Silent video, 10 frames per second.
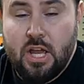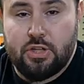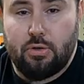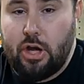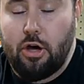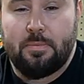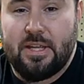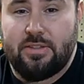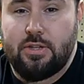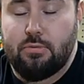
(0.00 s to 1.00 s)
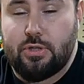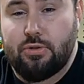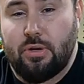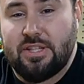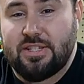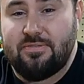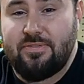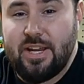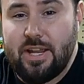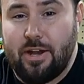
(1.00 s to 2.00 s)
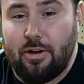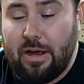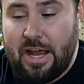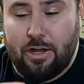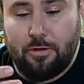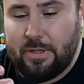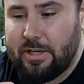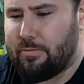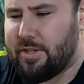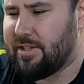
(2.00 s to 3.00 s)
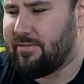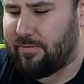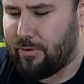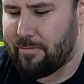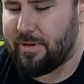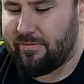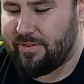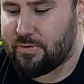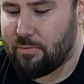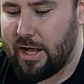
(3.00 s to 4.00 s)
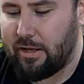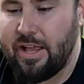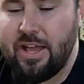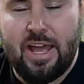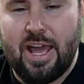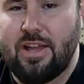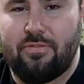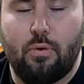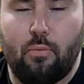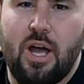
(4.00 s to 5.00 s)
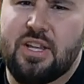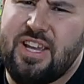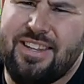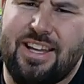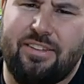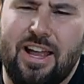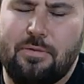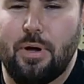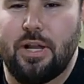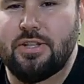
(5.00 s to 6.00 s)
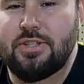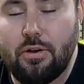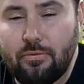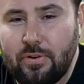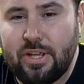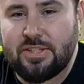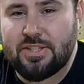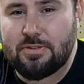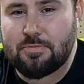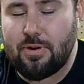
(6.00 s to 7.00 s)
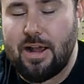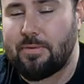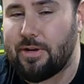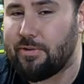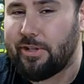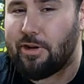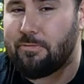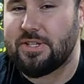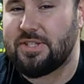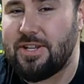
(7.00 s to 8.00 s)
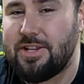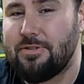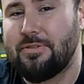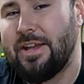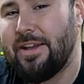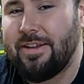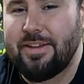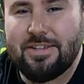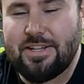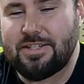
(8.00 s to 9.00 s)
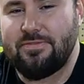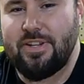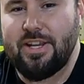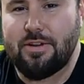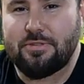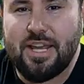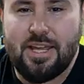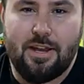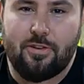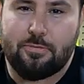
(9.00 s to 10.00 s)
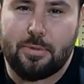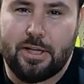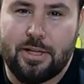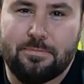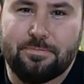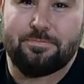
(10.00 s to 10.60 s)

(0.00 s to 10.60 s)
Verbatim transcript: So I hope that you enjoyed this video. I hope that it was informative as well. Hey, if it was, hit that like button. Don't forget to subscribe, and I really hope to see you in the next video. Take care, everybody.